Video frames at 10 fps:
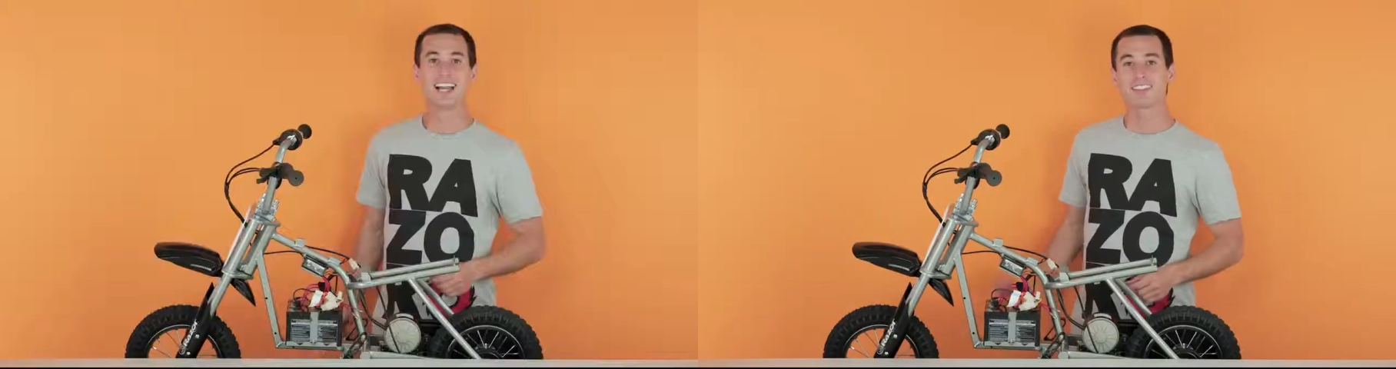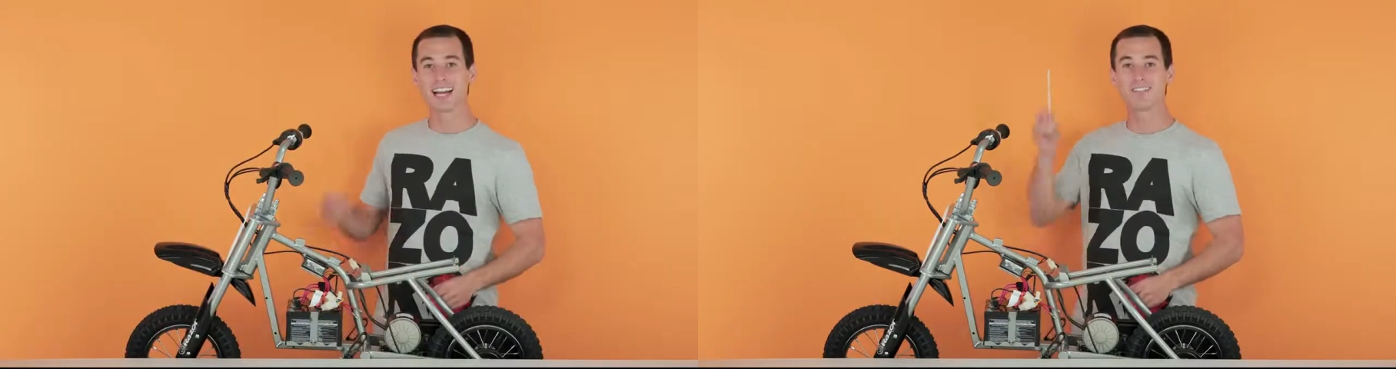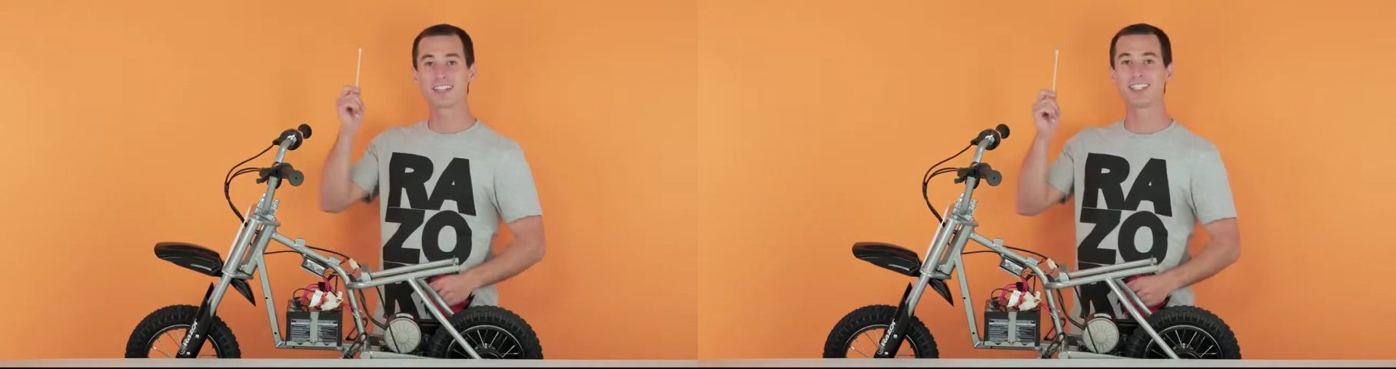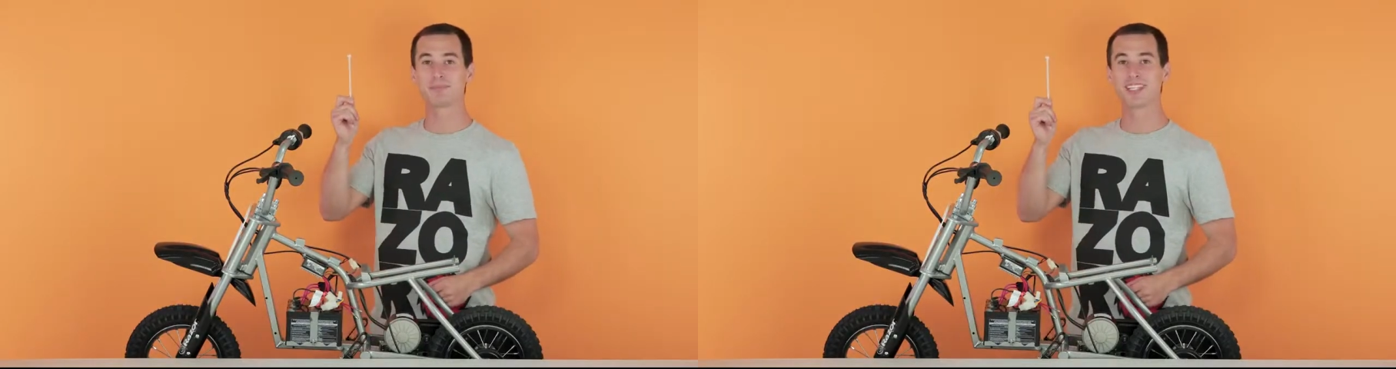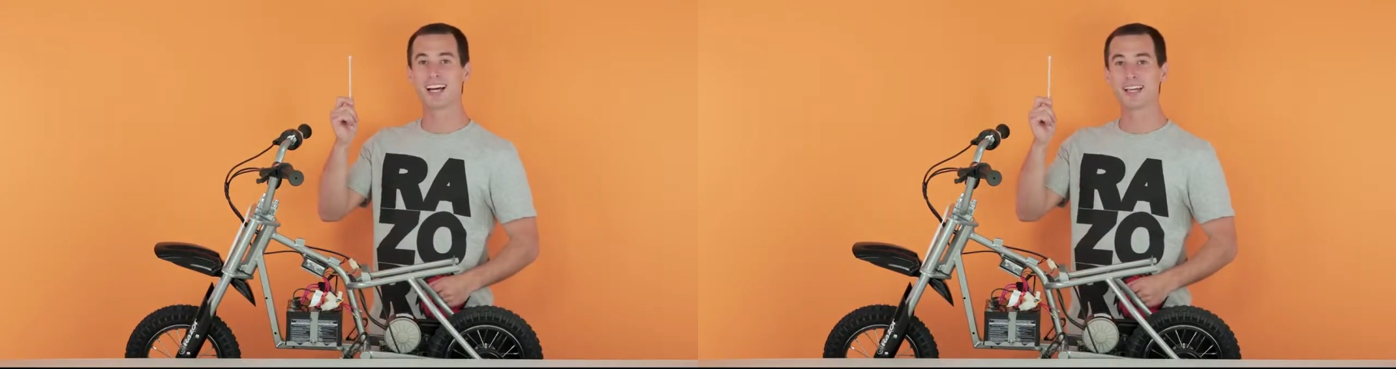Now time for the
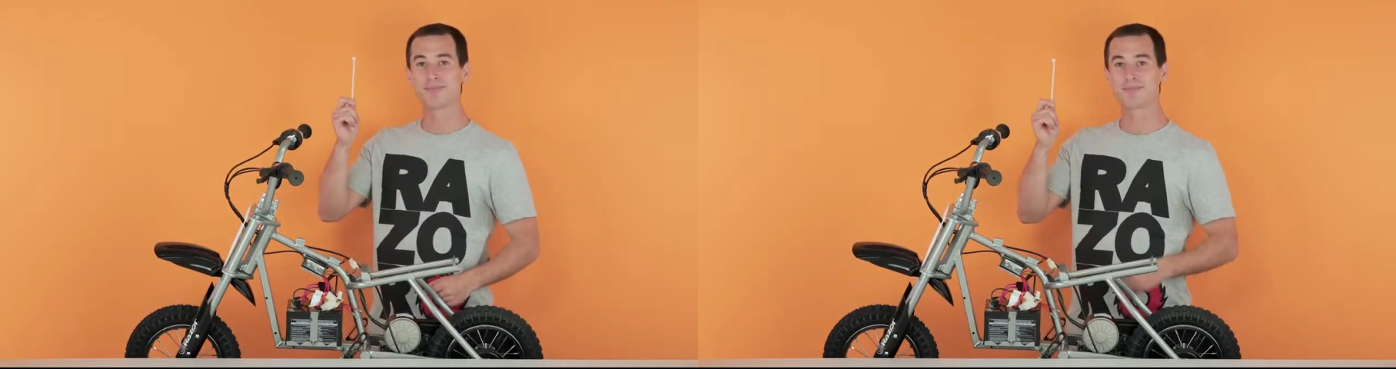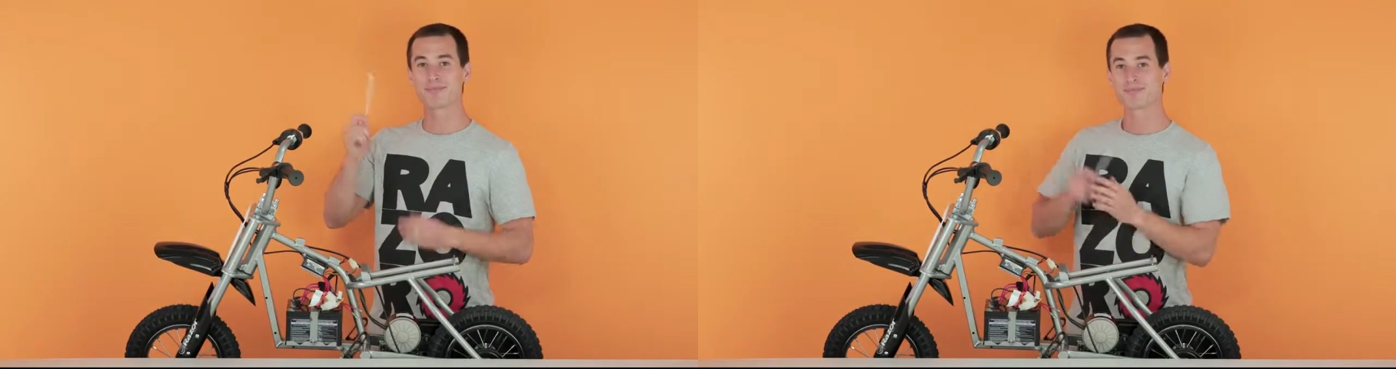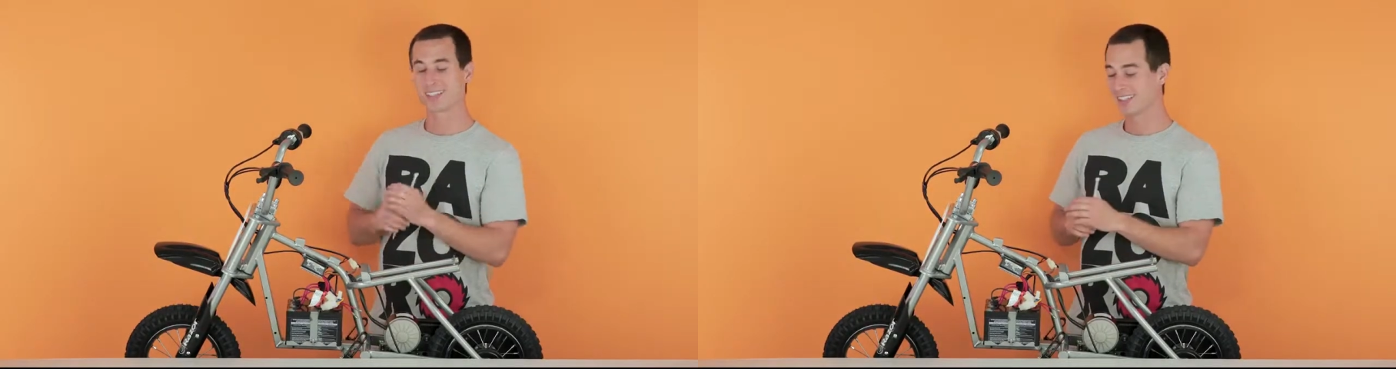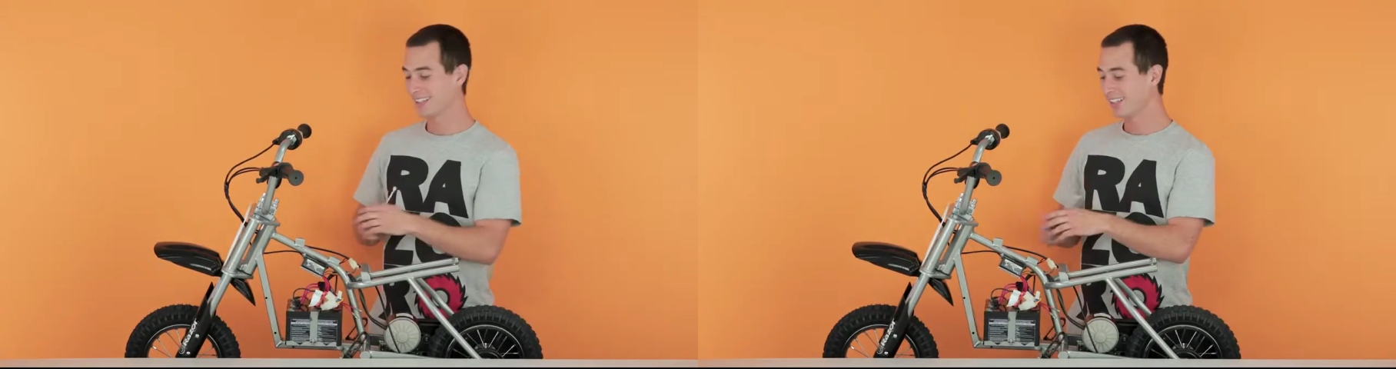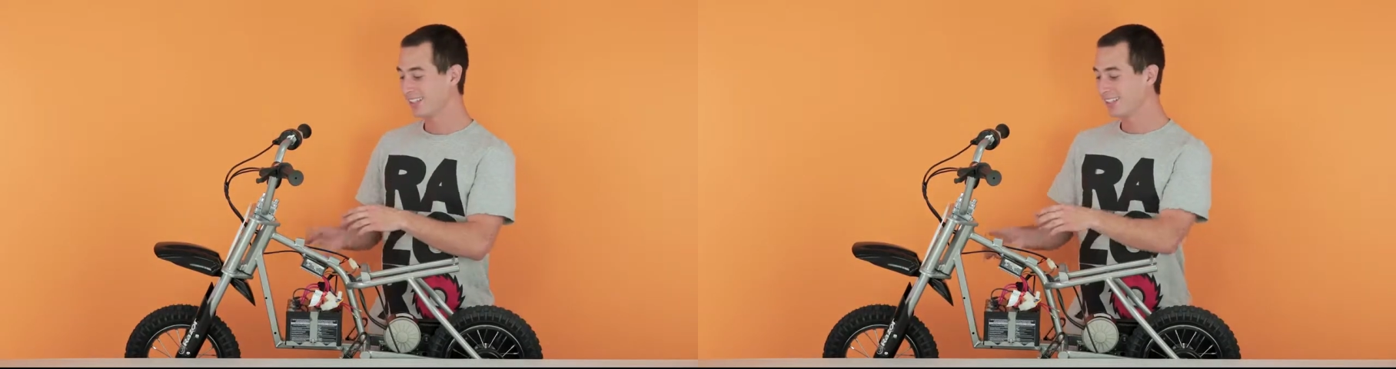zip tie.
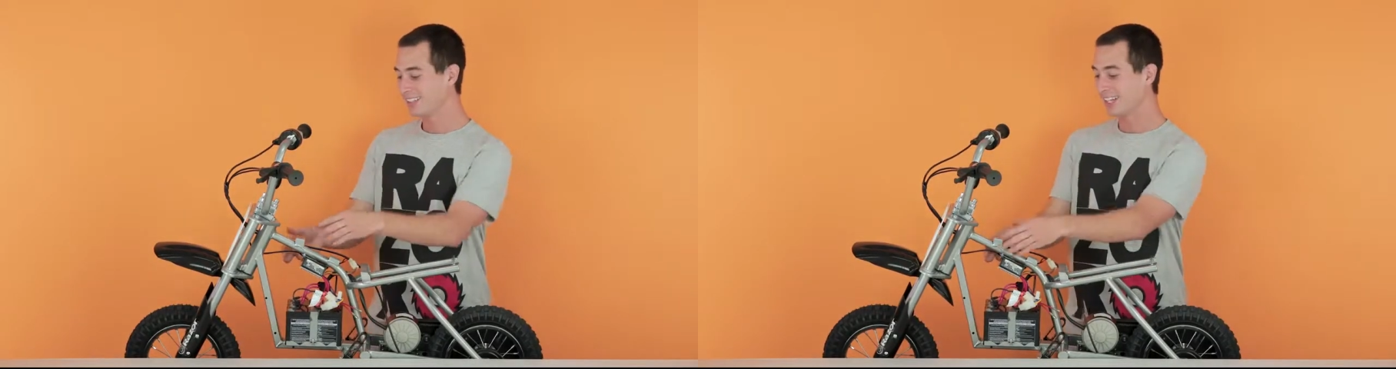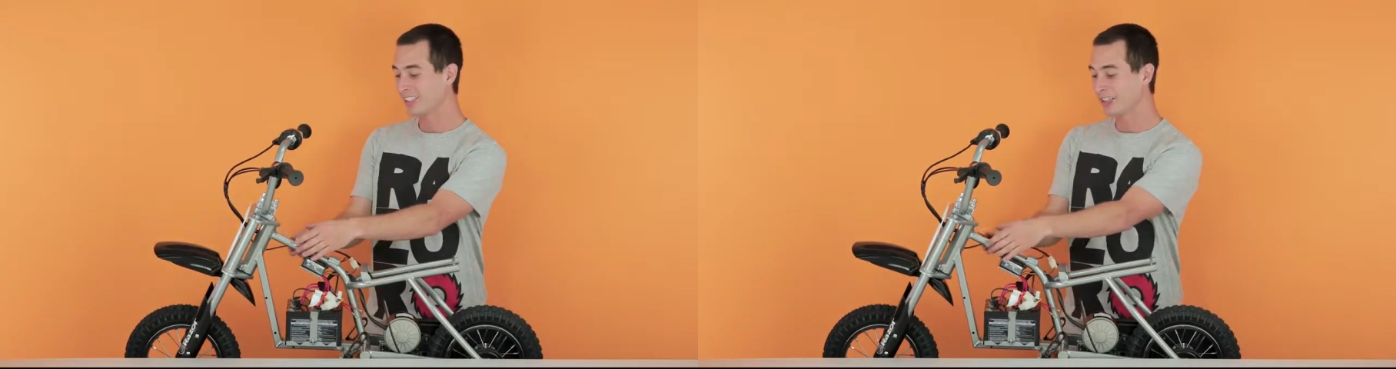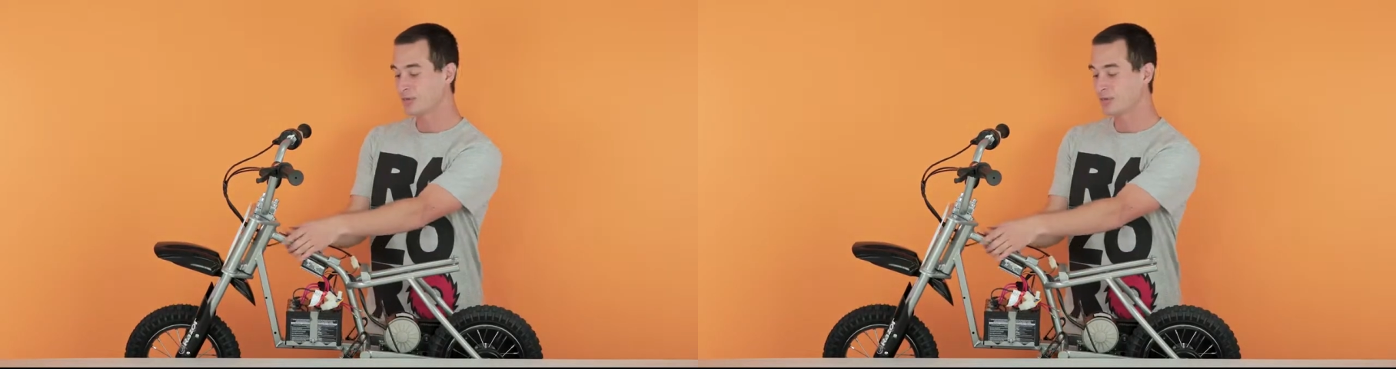Take